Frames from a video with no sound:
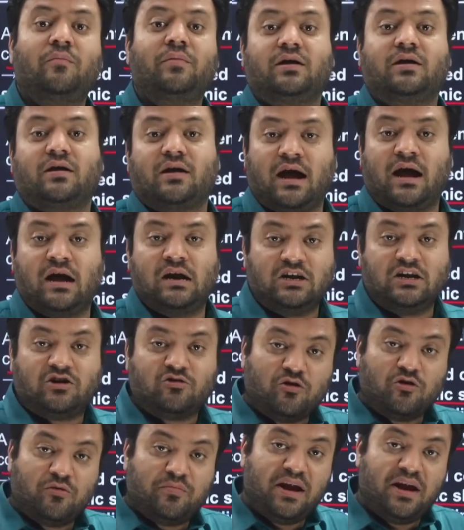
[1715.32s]
and it
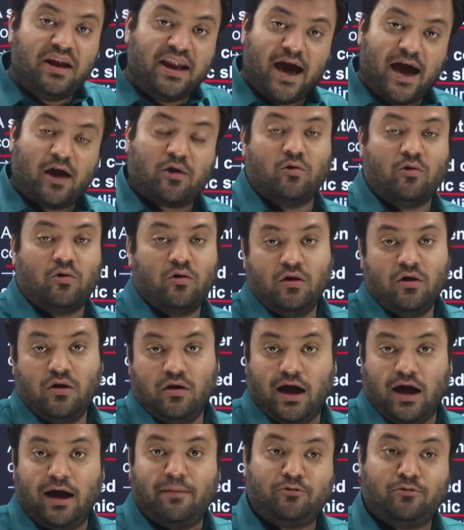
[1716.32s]
could be narrow
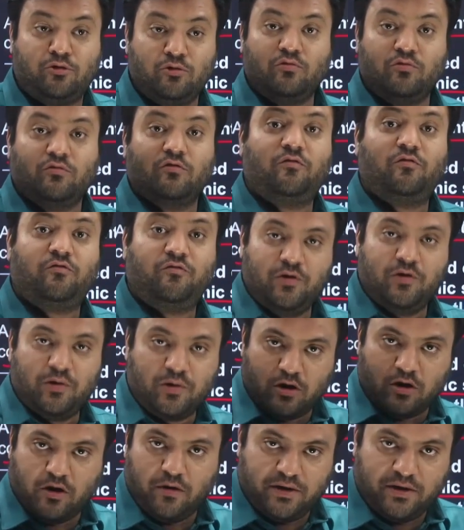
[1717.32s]
up to few
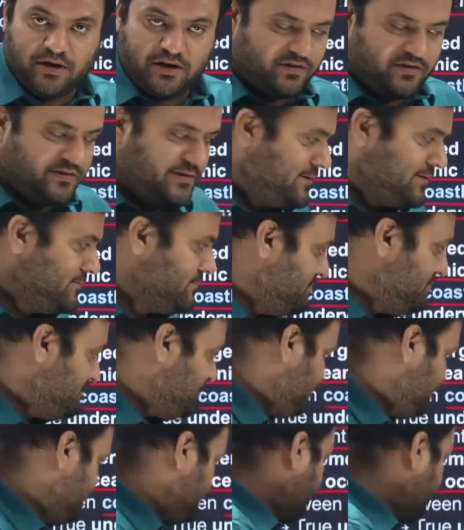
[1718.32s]
kilometers.
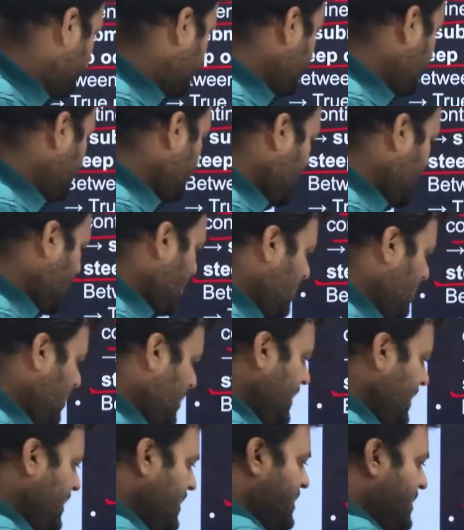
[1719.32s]

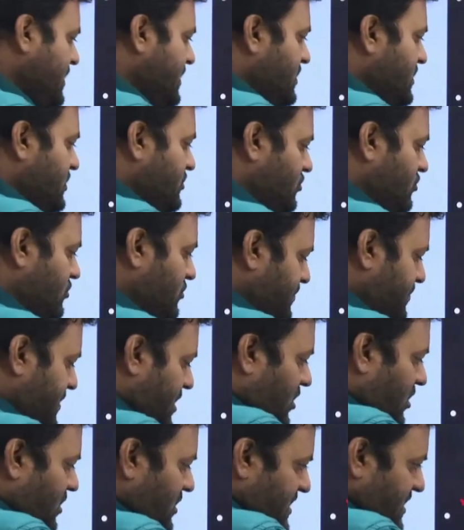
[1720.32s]
Okay, so
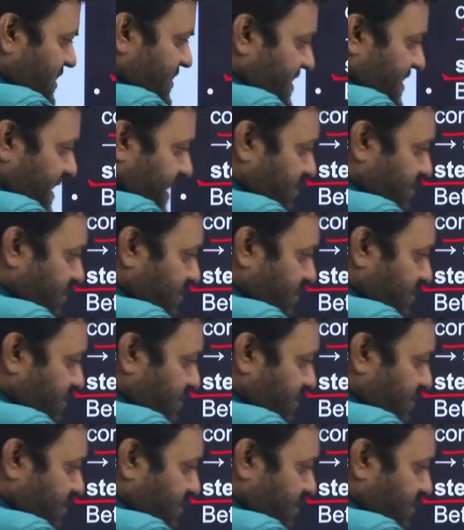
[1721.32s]
beyond this depth,